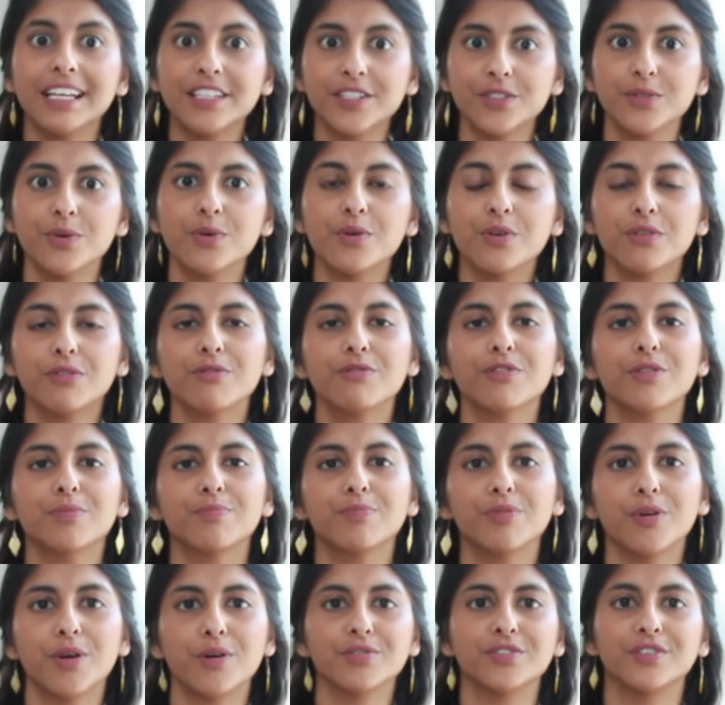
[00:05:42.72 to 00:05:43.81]
let's talk through the
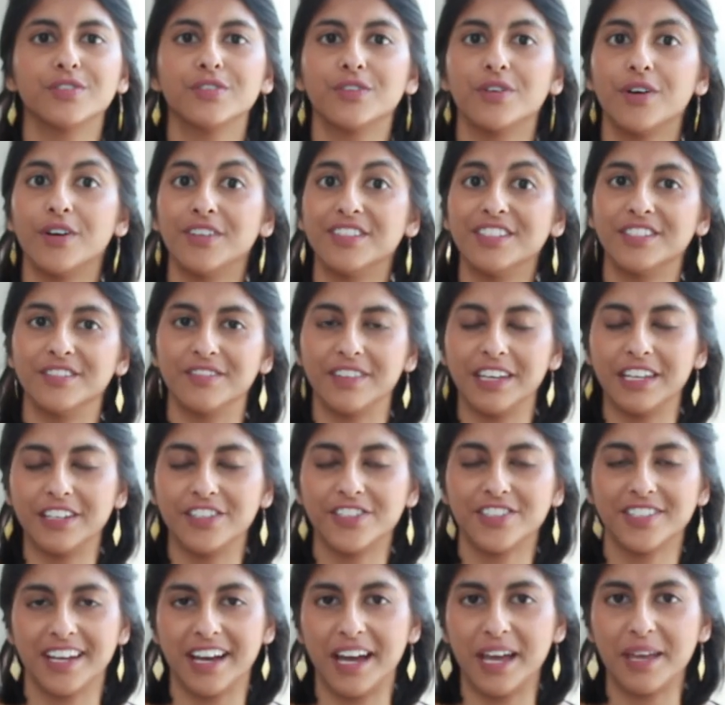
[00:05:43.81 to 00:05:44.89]
pros and cons of
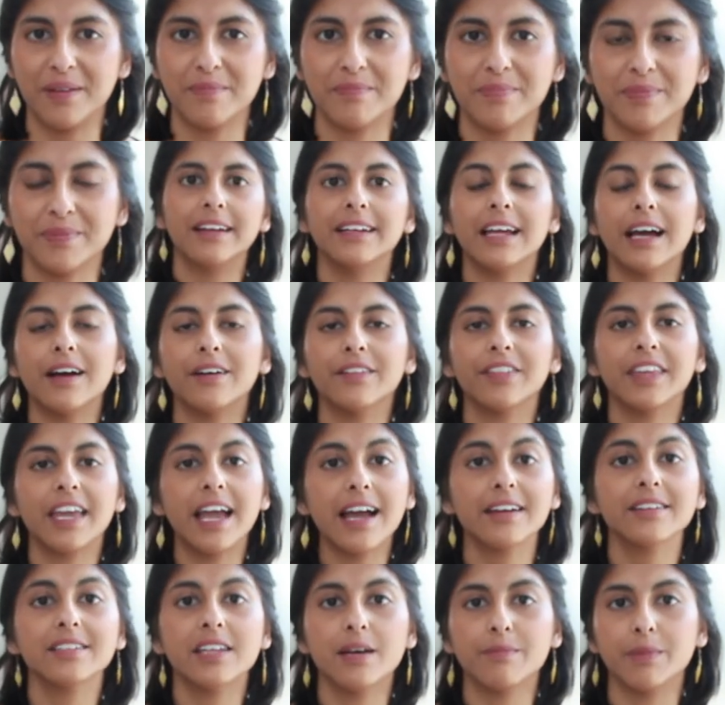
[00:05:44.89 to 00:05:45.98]
each type. Now, the
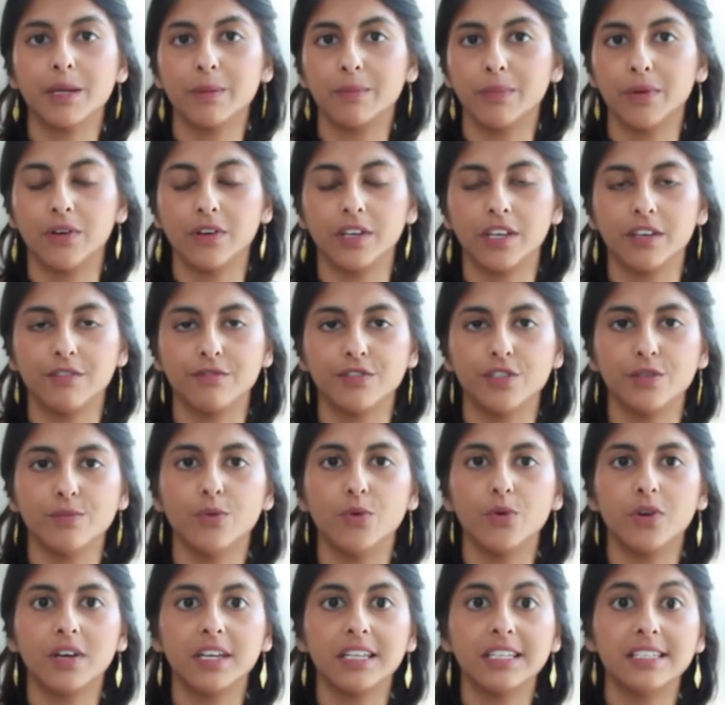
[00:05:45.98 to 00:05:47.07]
academic block gives you
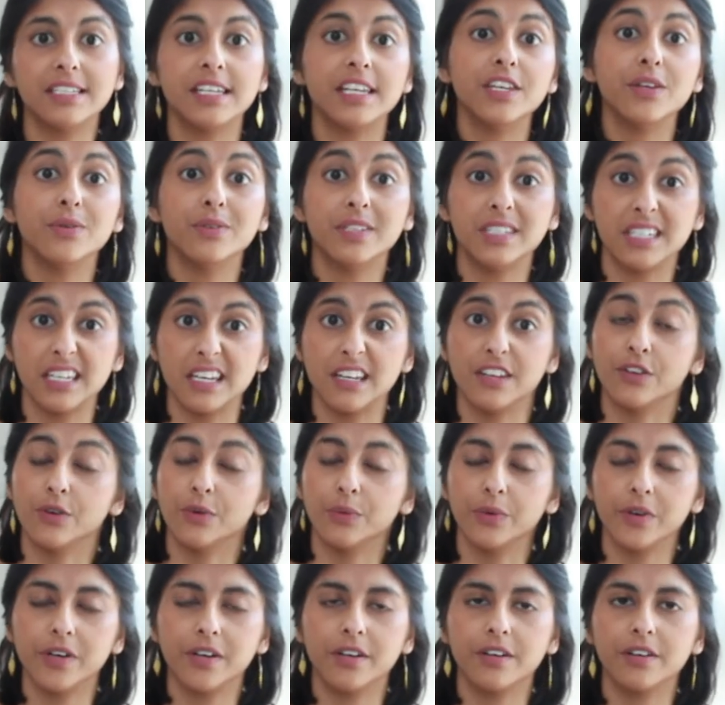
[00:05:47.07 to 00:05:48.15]
more continuity in
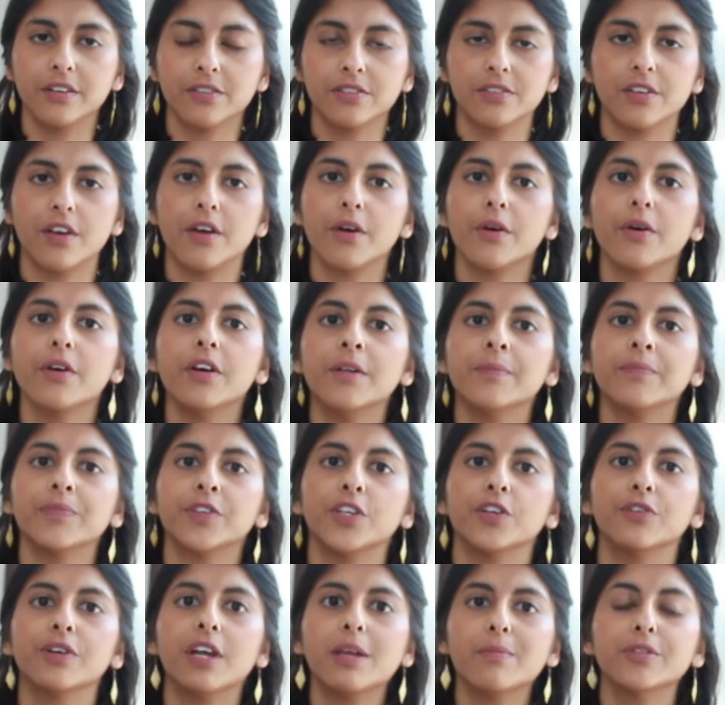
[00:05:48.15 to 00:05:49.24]
your work. So
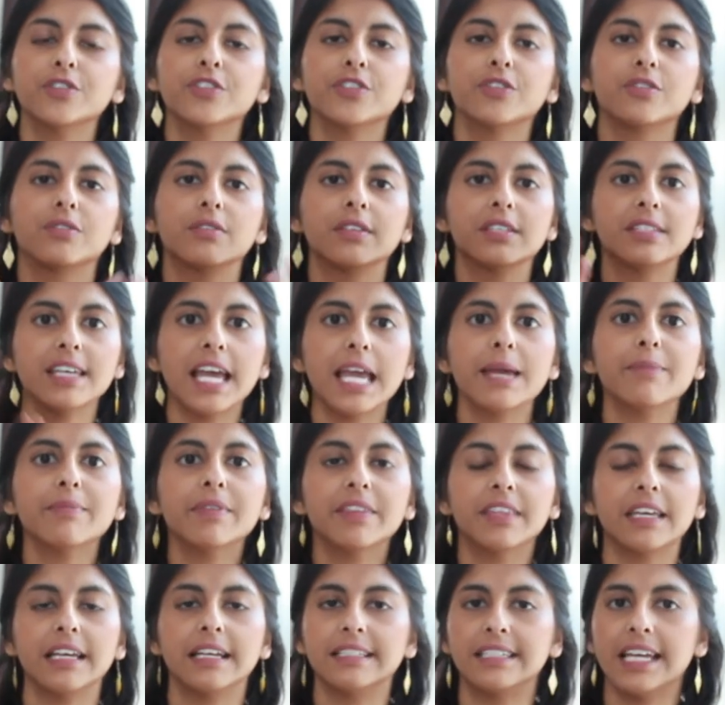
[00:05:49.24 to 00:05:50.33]
you're able to do the same
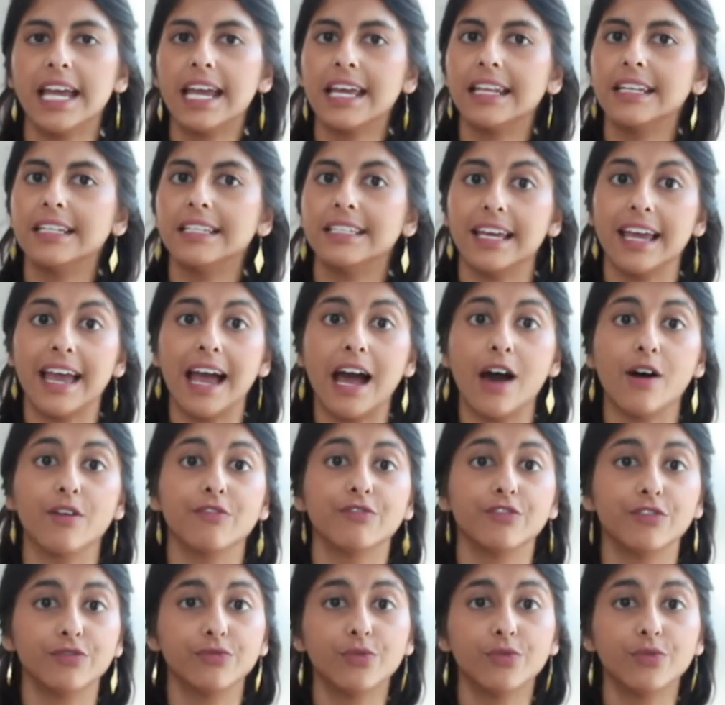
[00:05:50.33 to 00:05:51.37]
thing day in and day out for